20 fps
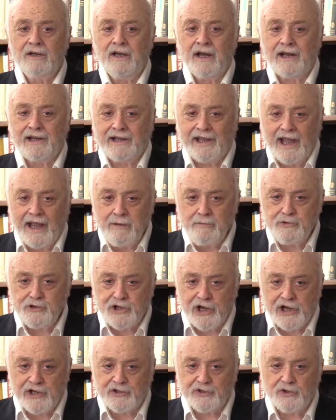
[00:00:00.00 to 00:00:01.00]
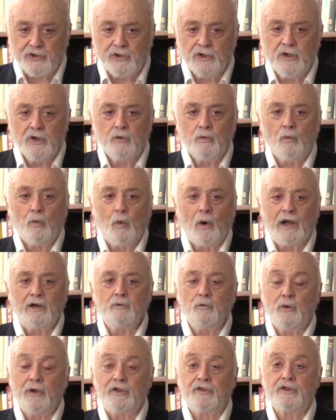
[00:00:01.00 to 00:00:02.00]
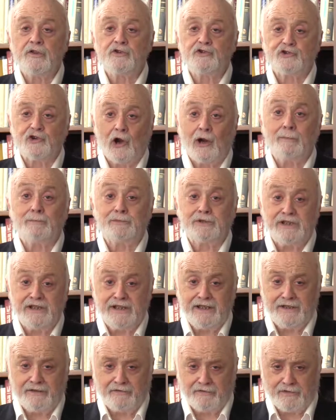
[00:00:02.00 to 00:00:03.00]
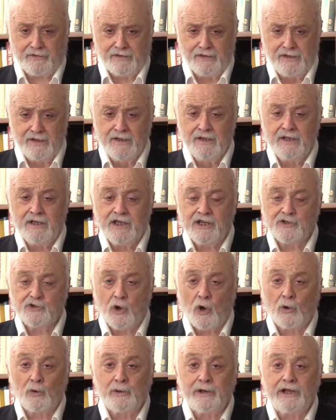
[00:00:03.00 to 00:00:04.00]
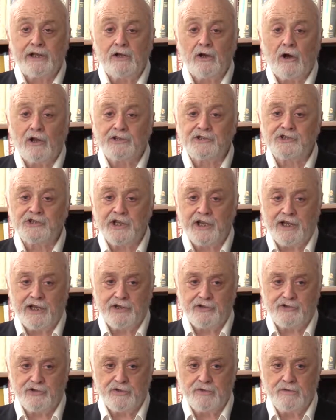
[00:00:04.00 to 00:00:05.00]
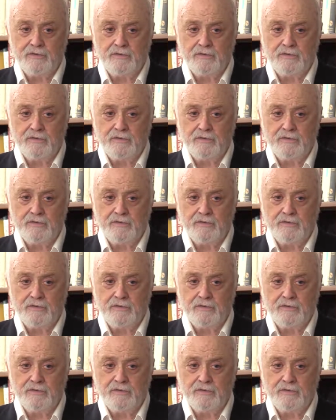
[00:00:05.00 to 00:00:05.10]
A game changer, one with sharp teeth, is already on stage.